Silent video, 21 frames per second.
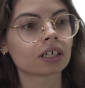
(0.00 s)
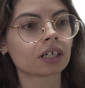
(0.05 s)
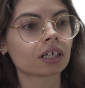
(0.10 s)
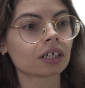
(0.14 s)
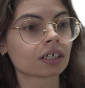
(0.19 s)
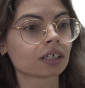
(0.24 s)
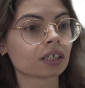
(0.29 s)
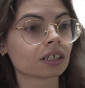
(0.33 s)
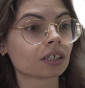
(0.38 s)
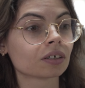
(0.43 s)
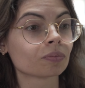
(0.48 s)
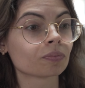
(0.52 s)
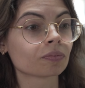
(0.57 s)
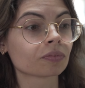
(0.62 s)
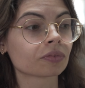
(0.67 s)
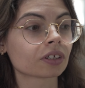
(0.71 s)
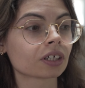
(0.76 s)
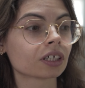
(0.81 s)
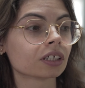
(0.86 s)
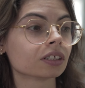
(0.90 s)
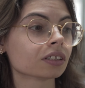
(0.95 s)

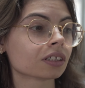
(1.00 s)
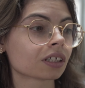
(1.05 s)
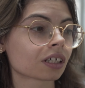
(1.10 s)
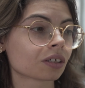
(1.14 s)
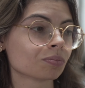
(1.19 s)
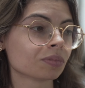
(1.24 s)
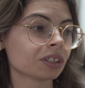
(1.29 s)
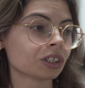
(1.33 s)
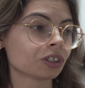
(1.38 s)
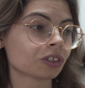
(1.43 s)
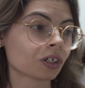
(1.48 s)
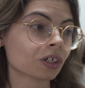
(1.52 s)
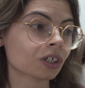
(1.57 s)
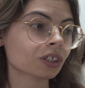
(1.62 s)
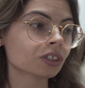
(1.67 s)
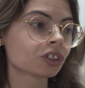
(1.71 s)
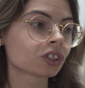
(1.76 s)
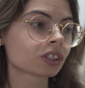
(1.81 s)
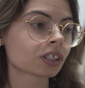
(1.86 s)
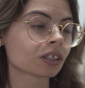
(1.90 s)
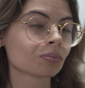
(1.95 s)
and can be
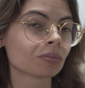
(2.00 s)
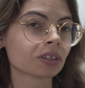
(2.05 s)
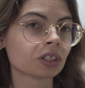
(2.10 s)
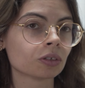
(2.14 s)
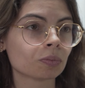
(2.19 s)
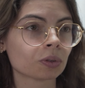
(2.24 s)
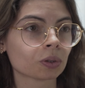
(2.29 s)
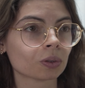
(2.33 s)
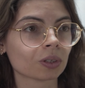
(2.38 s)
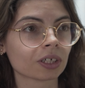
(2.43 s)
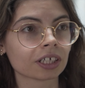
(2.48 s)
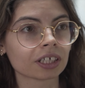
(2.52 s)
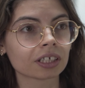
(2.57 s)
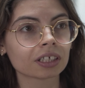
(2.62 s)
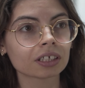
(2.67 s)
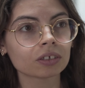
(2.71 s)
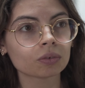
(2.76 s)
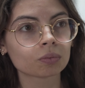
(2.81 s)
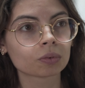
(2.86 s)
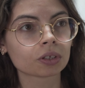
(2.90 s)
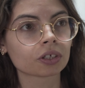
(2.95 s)
touched and
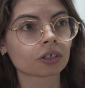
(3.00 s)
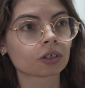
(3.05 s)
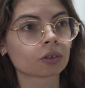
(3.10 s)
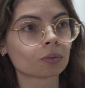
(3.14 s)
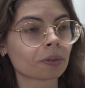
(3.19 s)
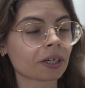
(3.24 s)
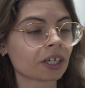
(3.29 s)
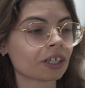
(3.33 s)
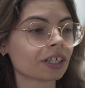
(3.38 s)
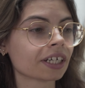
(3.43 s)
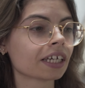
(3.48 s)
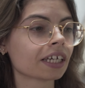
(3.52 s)
manipulated with our bare